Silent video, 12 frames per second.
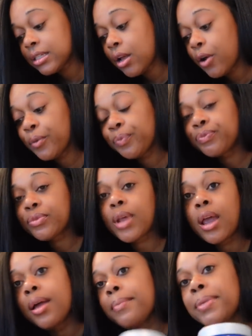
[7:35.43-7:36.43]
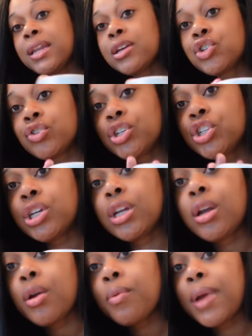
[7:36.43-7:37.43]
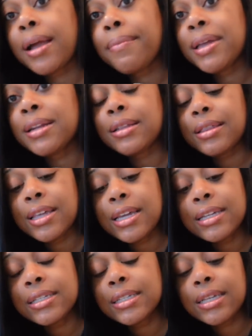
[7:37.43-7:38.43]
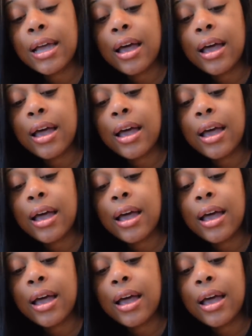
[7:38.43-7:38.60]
So pediatrician recommended this.